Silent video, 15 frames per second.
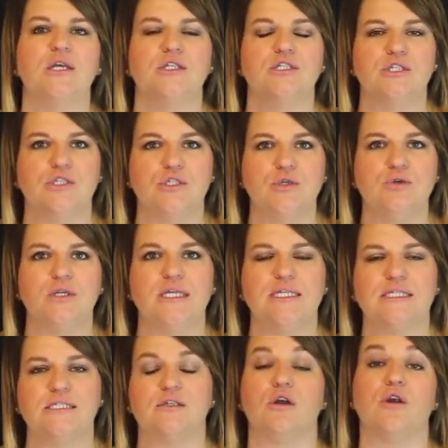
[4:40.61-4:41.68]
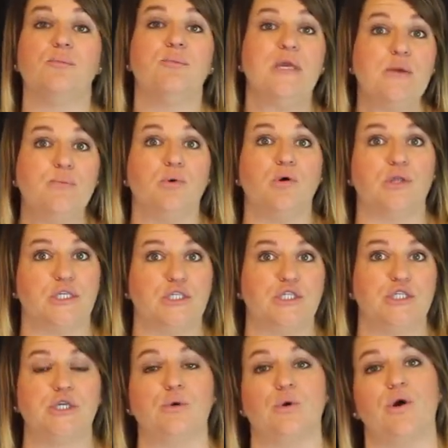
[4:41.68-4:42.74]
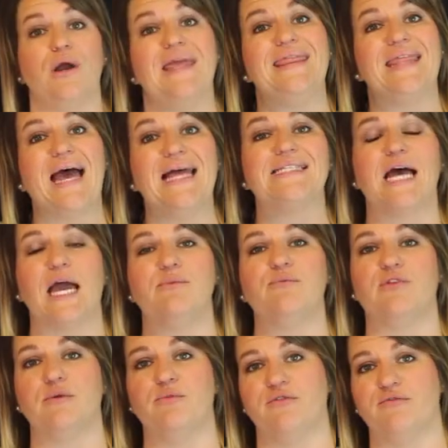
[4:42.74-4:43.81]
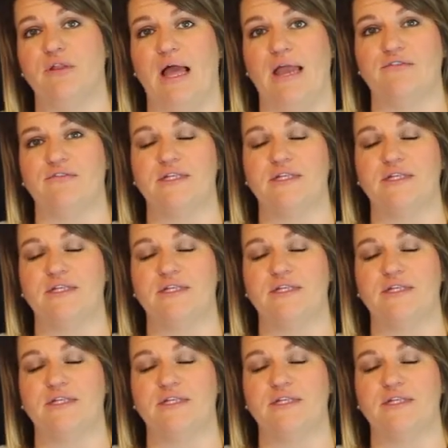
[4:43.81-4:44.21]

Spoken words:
students or people in general in that time frame of life,